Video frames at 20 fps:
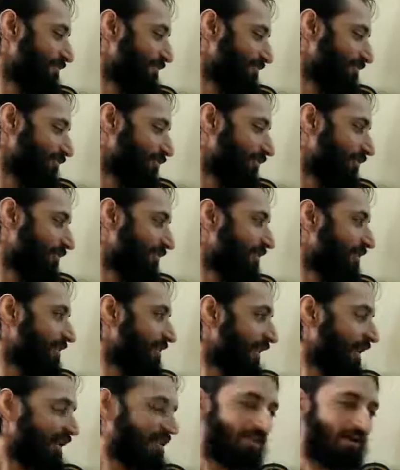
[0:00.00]
So,
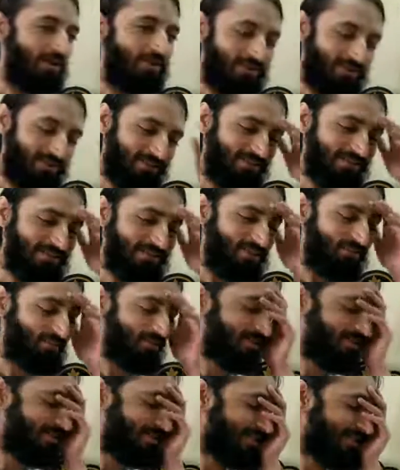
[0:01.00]
now the
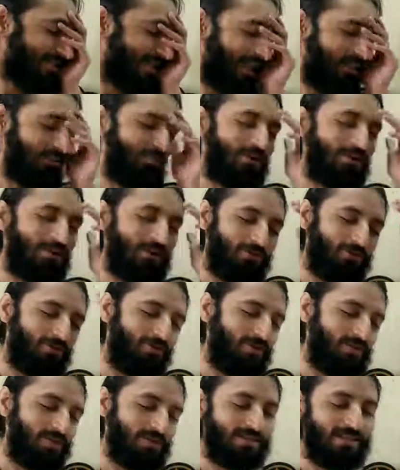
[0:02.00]
situation is that I am not able to
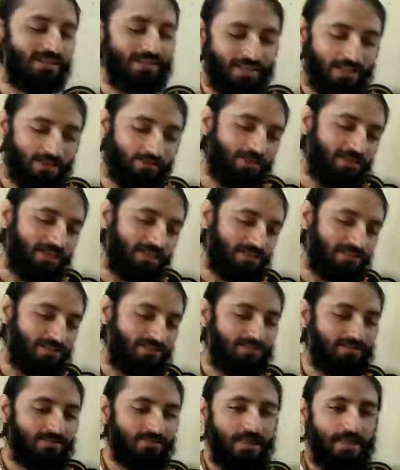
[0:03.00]
understand anybody
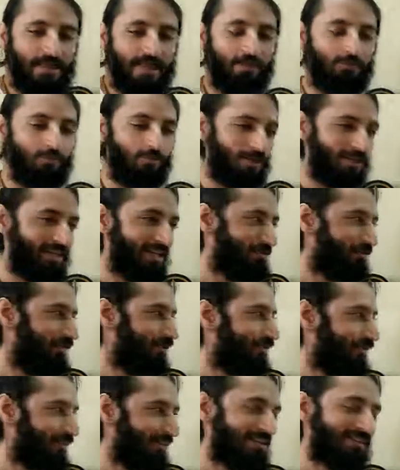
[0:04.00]
else. I am only able
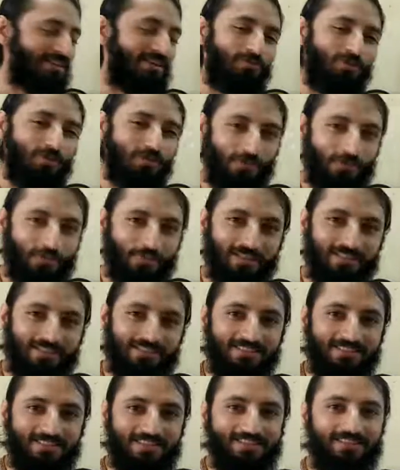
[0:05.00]
to understand what Prabhupada
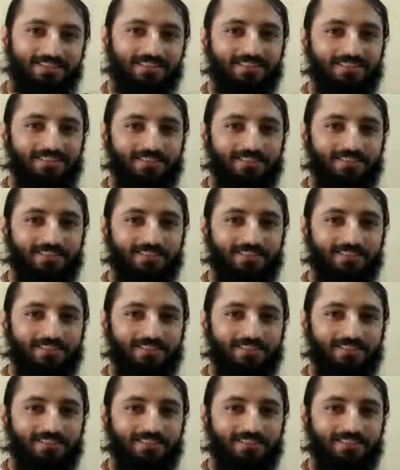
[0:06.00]
is saying.